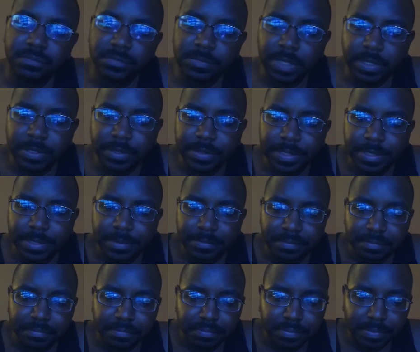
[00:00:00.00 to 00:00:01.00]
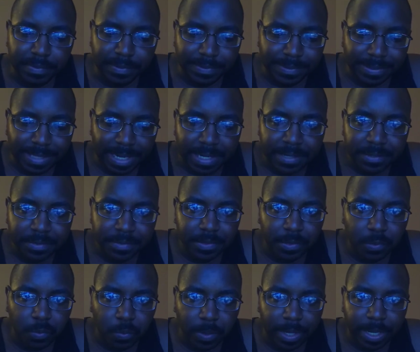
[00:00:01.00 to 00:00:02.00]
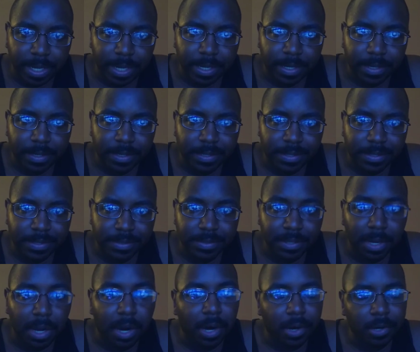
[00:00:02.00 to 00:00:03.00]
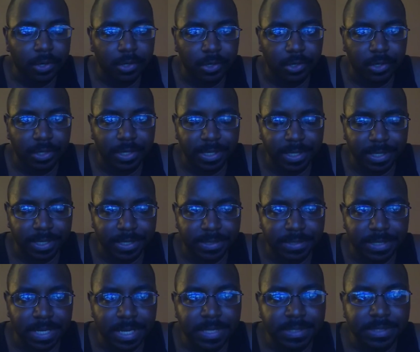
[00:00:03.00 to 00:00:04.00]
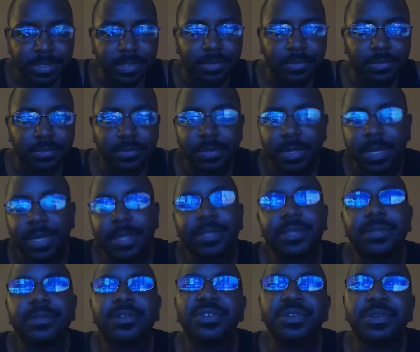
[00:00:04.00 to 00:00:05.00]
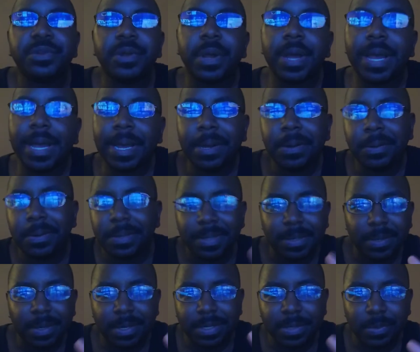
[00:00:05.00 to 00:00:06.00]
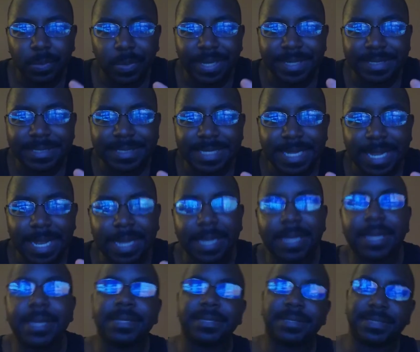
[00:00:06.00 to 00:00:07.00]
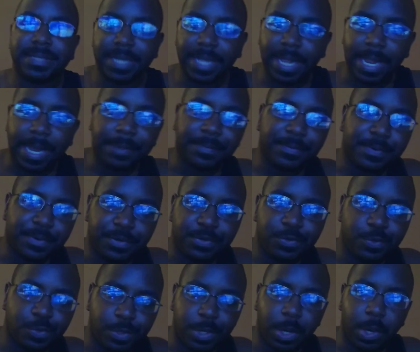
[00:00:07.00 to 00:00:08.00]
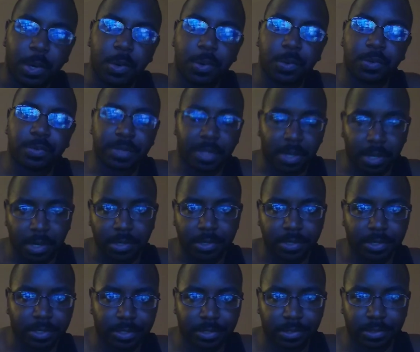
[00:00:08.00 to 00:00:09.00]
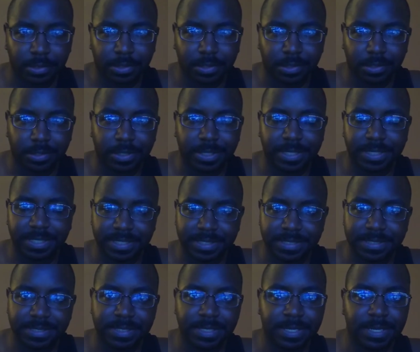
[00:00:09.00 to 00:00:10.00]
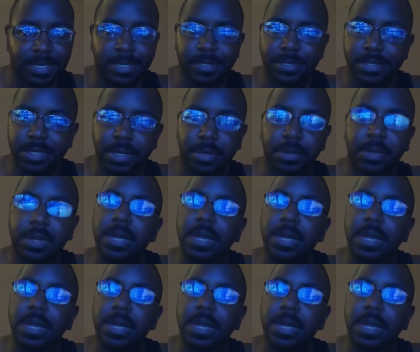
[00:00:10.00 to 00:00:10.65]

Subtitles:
the lighter the weight, the harder it is. So you know how on a weight stack, the heavier you go, the harder it is. No,